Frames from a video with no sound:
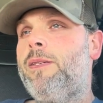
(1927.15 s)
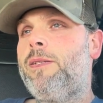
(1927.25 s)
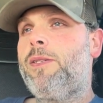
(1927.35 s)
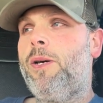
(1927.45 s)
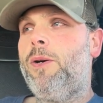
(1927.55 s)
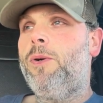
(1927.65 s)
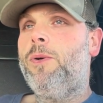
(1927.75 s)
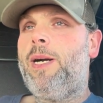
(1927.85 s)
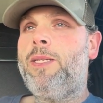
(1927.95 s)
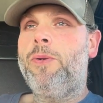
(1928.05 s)
So
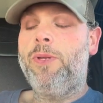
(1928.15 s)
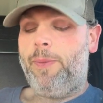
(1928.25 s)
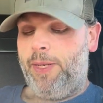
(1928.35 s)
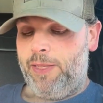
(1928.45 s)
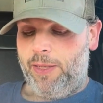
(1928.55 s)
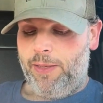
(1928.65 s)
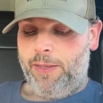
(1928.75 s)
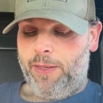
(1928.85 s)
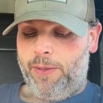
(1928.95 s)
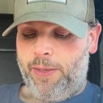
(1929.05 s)
I told them, I said,
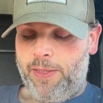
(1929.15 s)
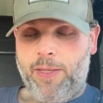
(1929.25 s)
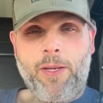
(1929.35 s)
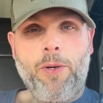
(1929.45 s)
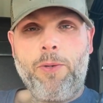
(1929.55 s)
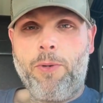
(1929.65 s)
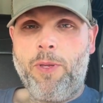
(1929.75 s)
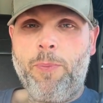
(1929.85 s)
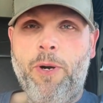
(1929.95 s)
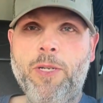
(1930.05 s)
go and order
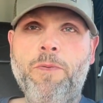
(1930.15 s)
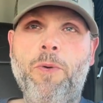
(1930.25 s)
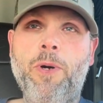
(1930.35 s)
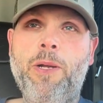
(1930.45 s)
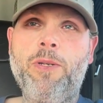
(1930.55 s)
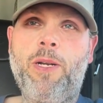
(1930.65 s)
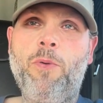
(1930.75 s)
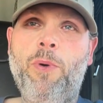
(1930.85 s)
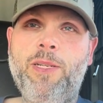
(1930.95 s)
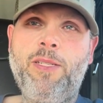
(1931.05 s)
the parts for it. It was on a
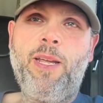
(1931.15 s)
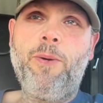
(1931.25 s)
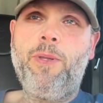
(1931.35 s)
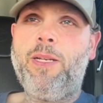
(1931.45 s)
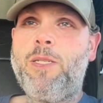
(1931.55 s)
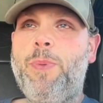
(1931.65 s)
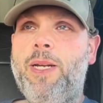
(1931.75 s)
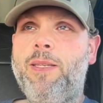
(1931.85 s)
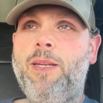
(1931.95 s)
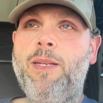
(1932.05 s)
Wednesday when they
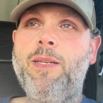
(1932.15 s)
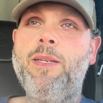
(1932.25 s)
inspected it.